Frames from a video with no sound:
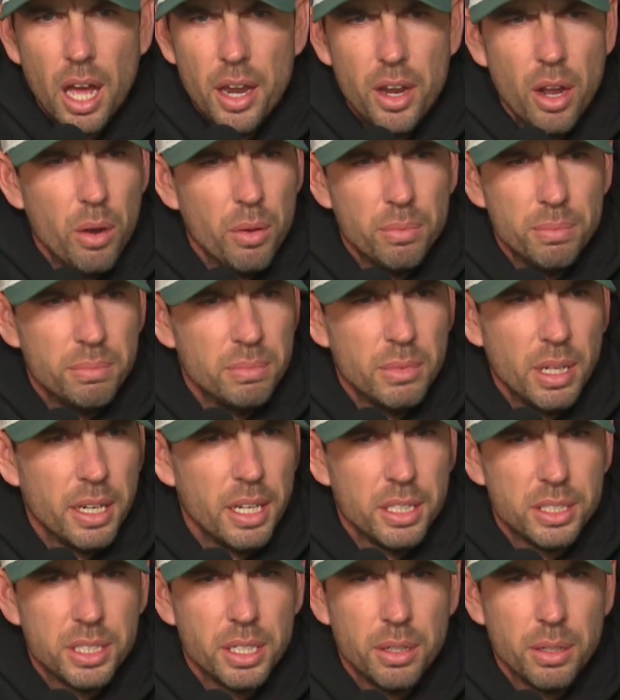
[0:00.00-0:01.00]
No, not
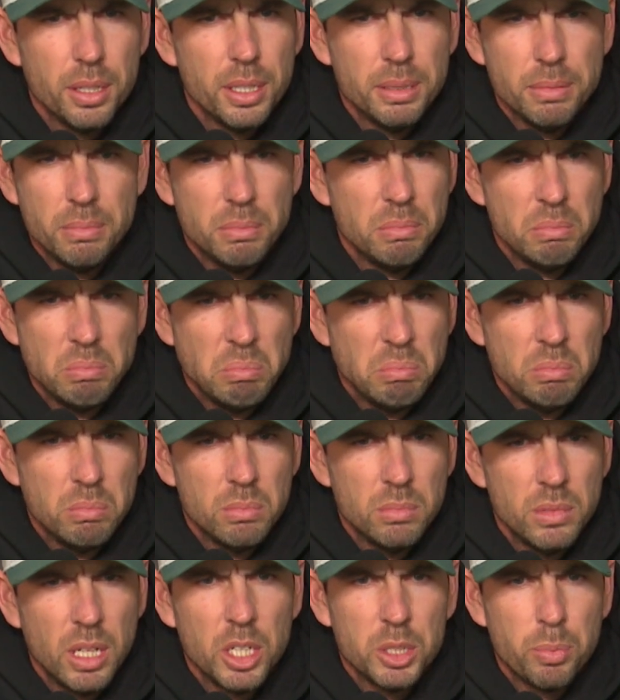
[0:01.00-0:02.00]
necessarily.
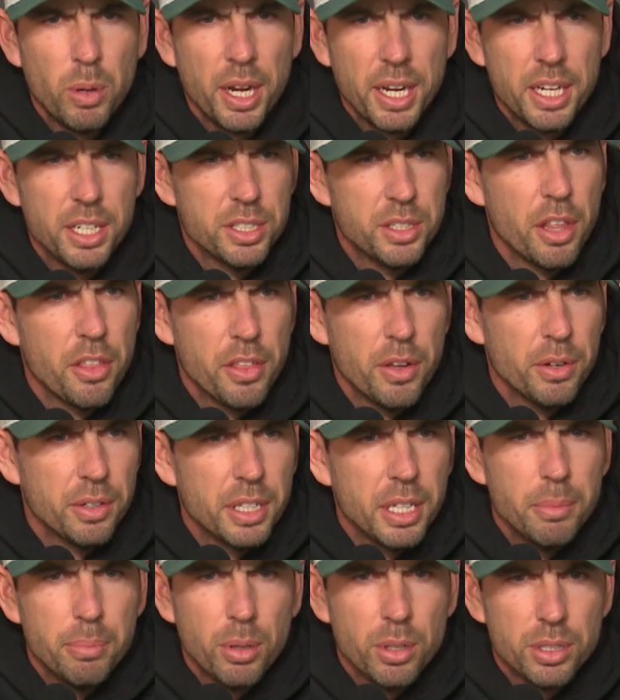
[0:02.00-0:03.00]
That was probably because of the
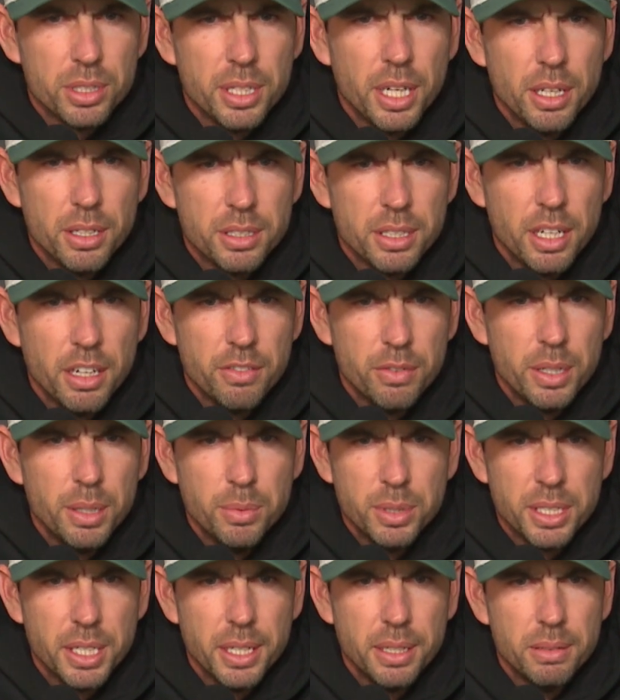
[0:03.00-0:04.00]
13 personnel stuff he
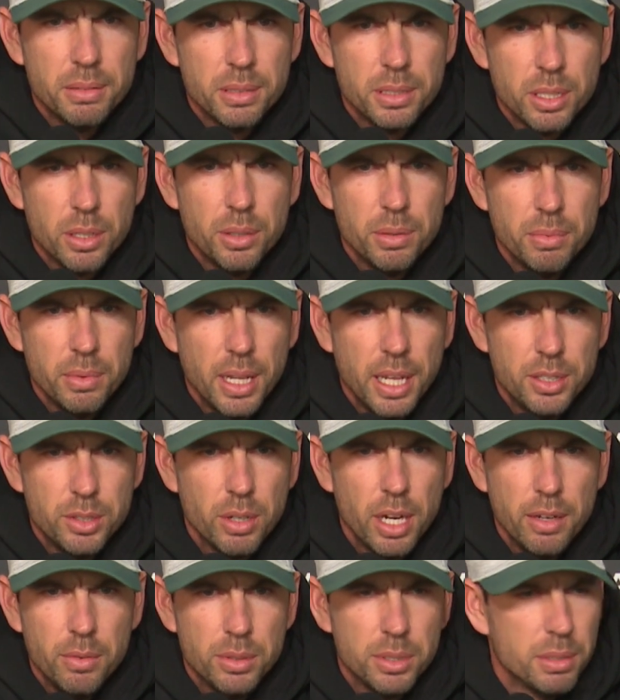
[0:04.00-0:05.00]
was in. So that
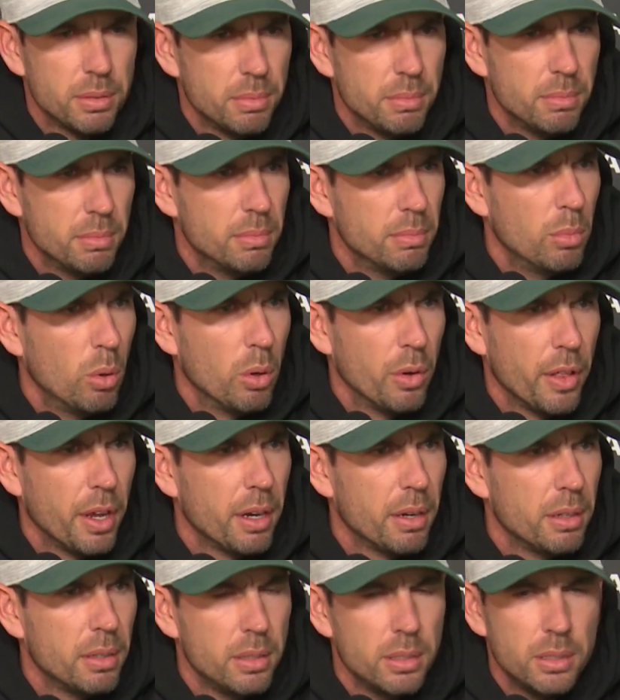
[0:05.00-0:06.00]
drive was more there.